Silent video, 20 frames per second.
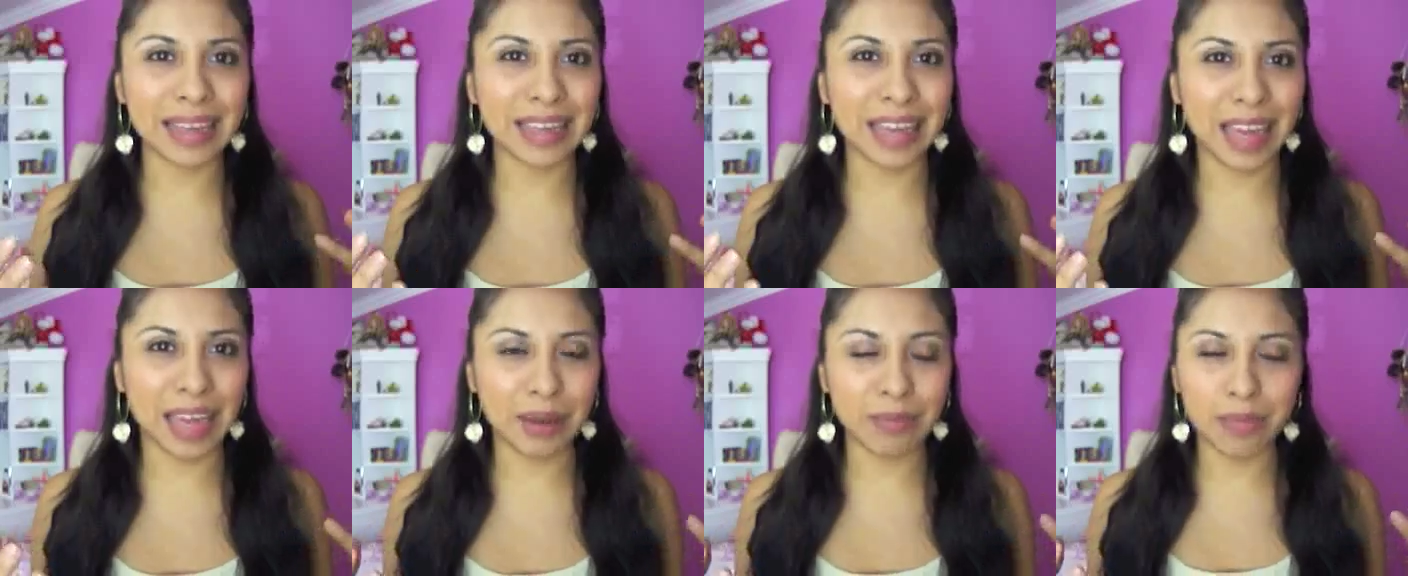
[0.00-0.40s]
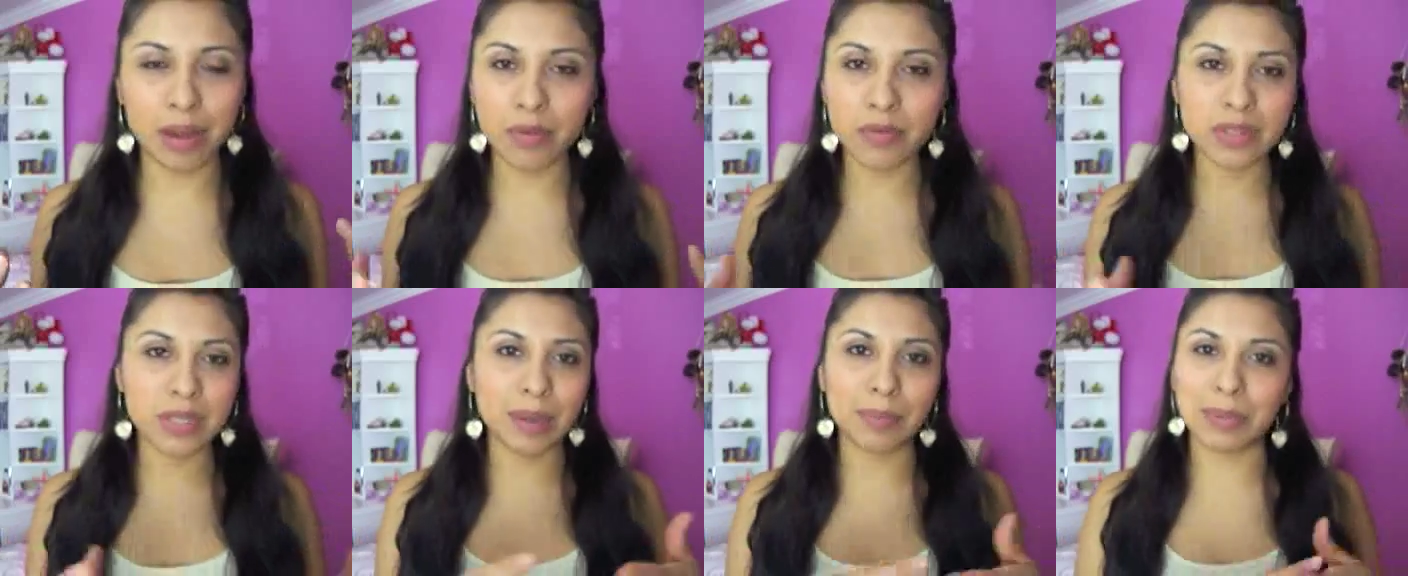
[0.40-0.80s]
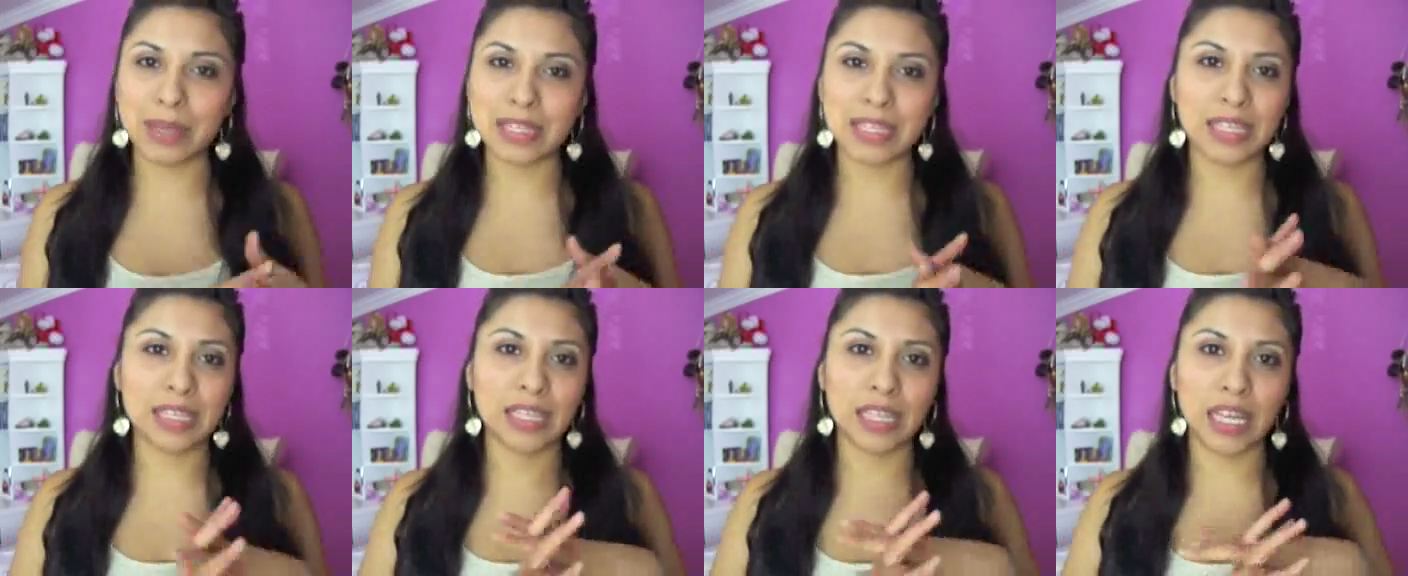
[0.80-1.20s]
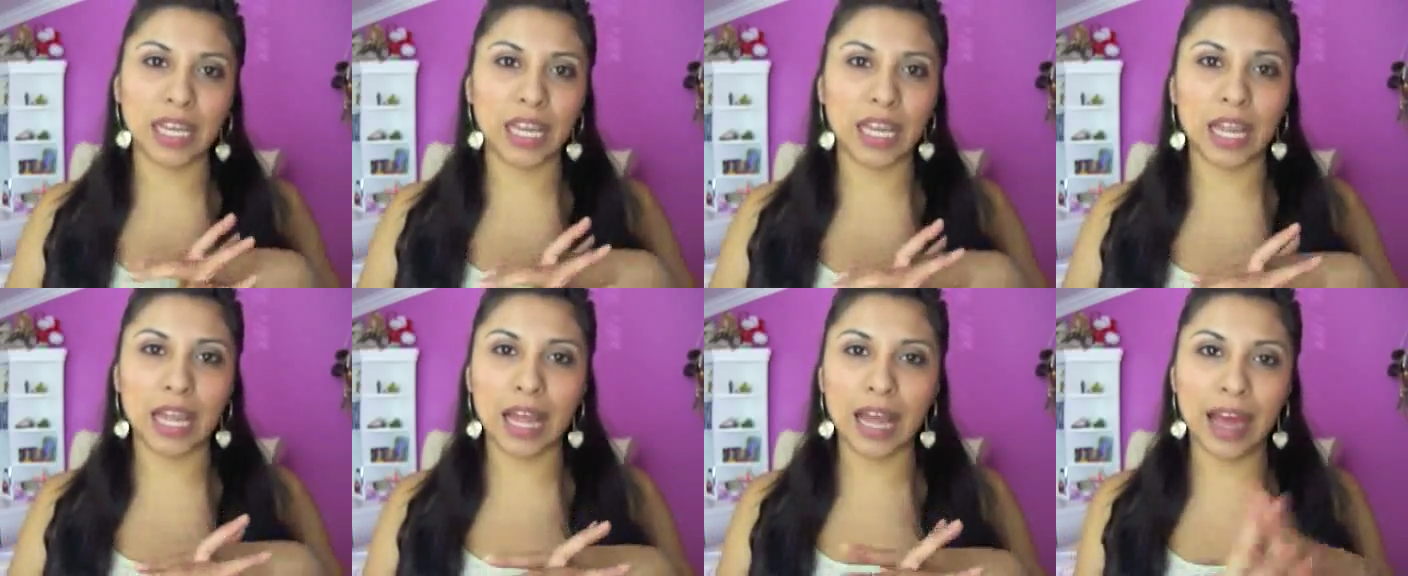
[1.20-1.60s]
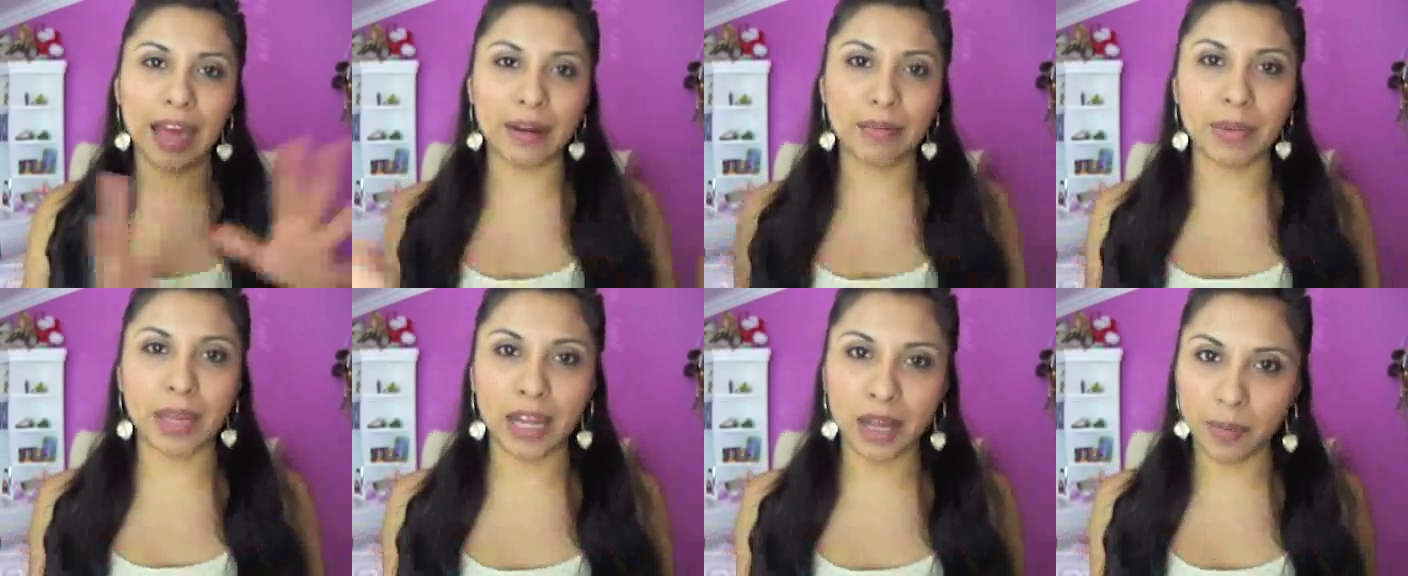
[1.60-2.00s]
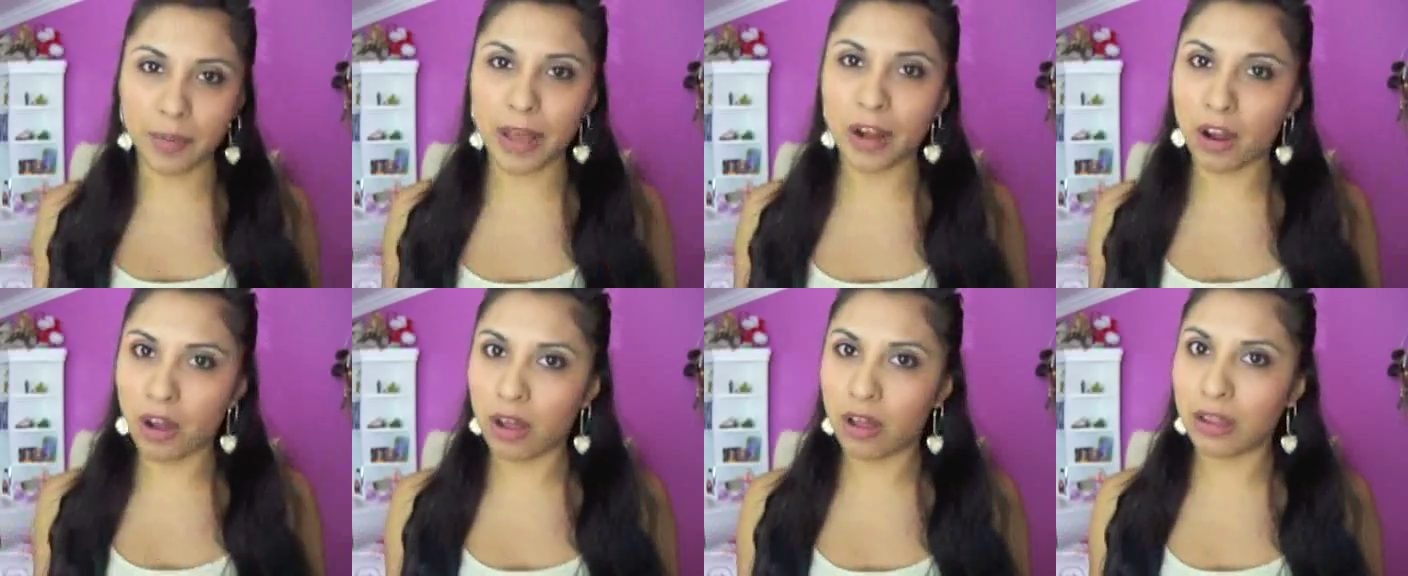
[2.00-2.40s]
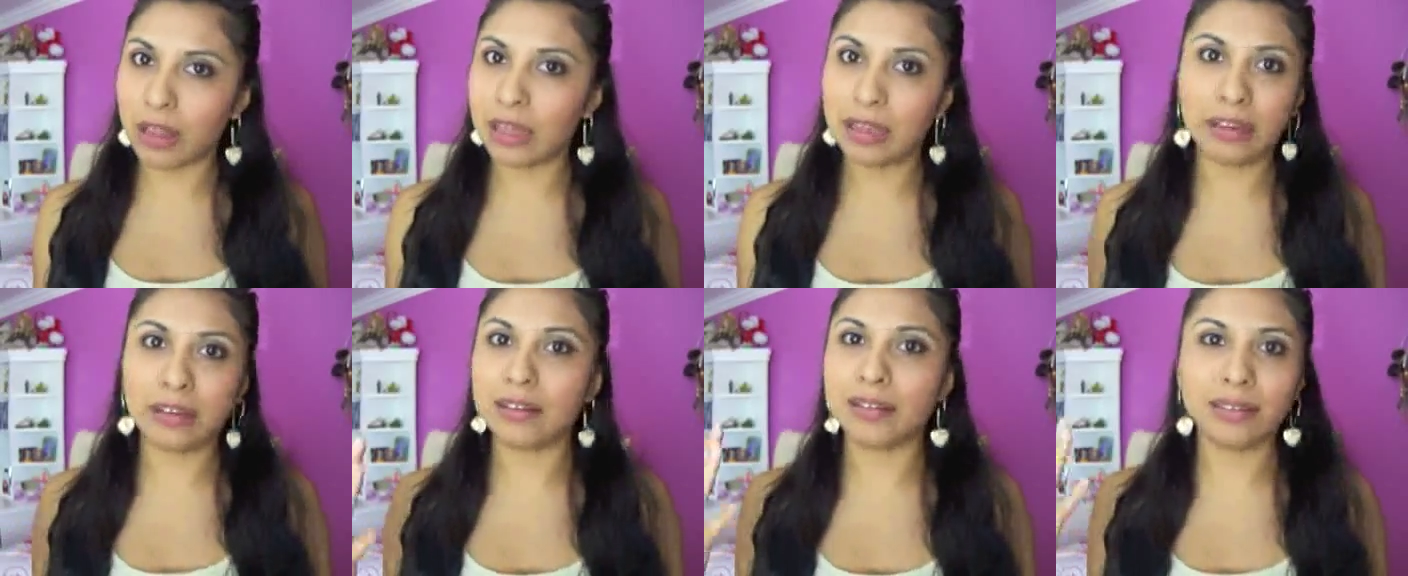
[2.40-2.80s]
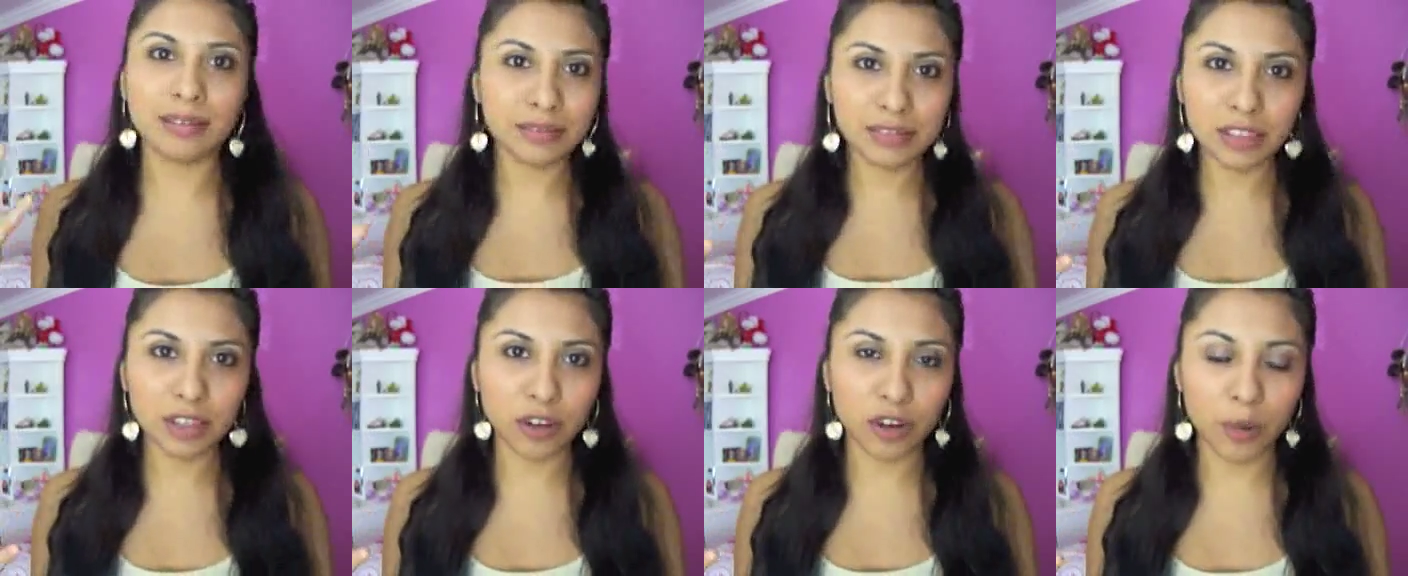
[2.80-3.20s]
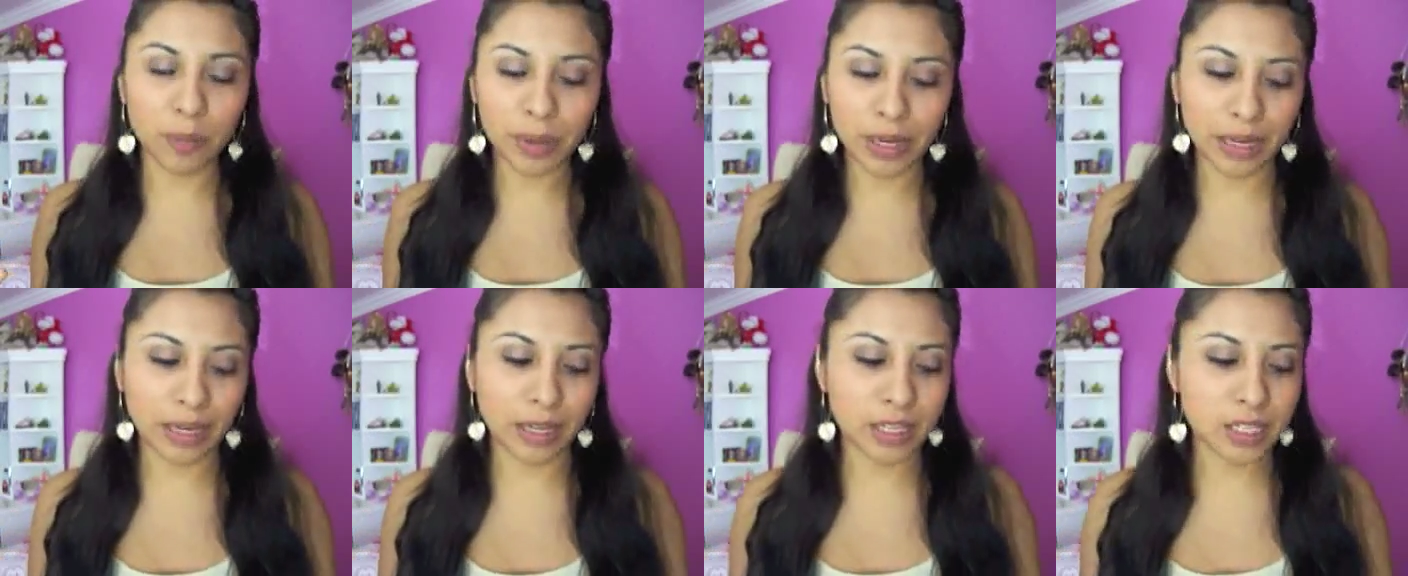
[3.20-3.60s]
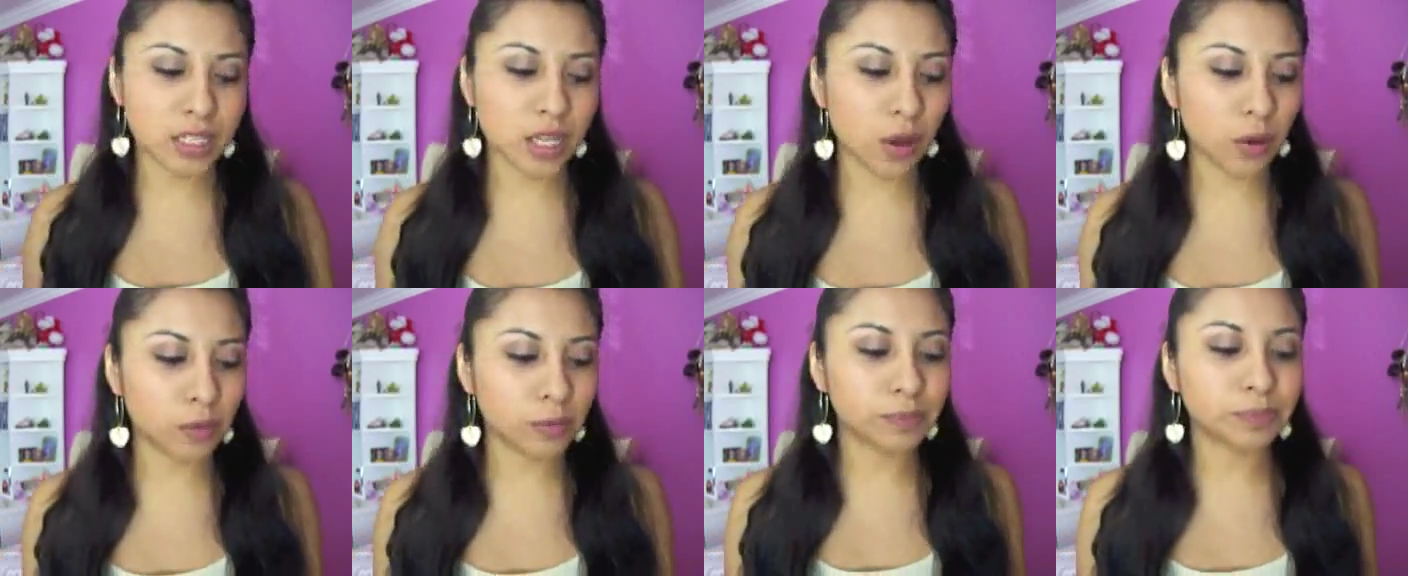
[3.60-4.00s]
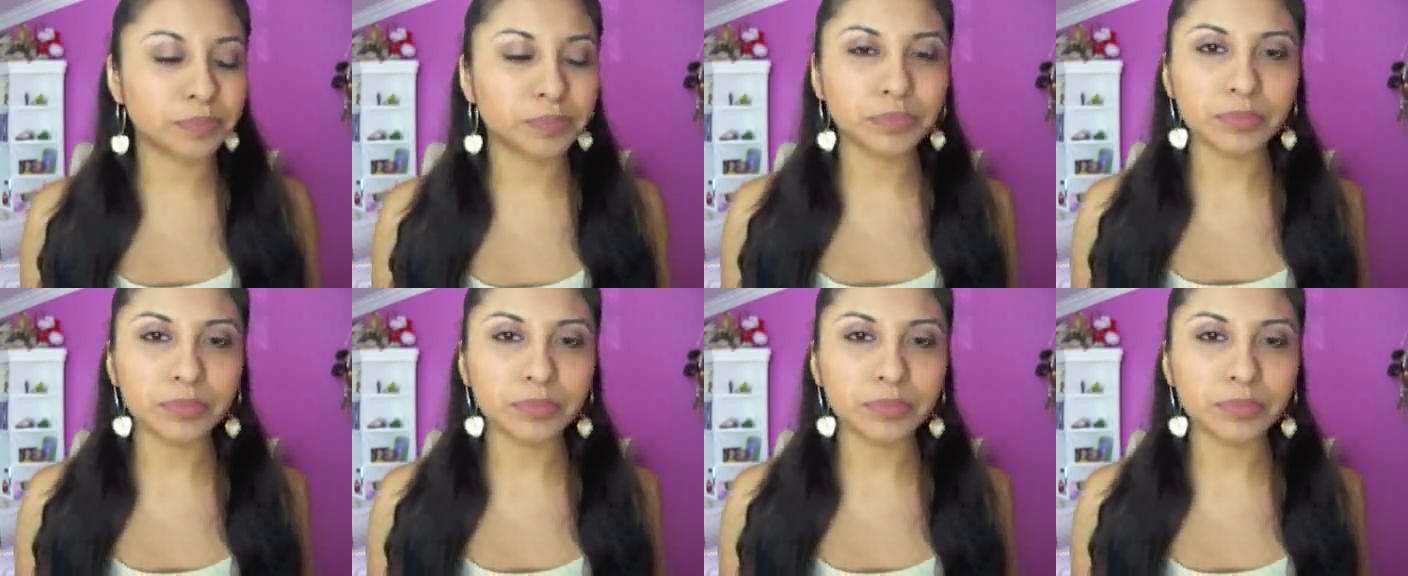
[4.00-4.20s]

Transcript: came, I was like basically out of makeup at all, like, you know, completely. So